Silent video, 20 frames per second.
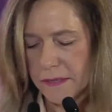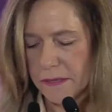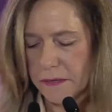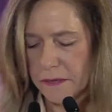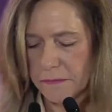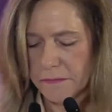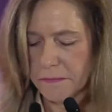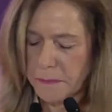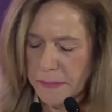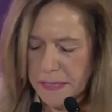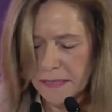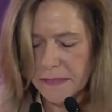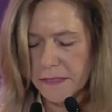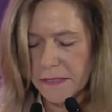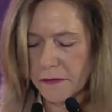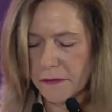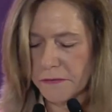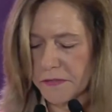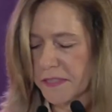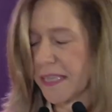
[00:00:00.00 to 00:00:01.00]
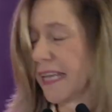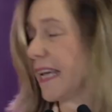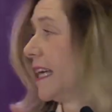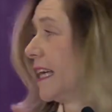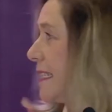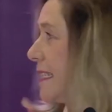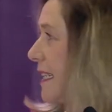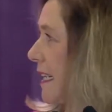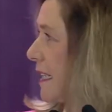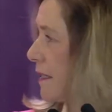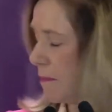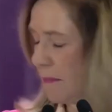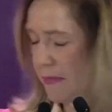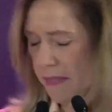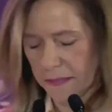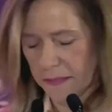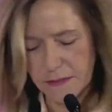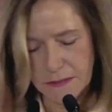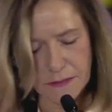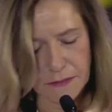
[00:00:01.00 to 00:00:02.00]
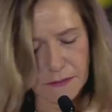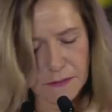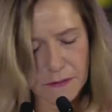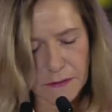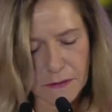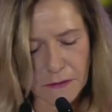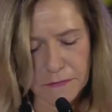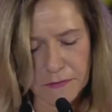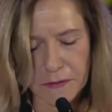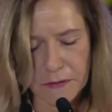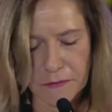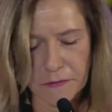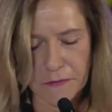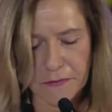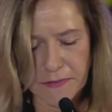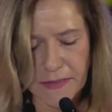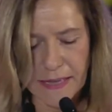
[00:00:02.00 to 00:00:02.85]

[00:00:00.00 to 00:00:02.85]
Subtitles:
of State and Minister of Earth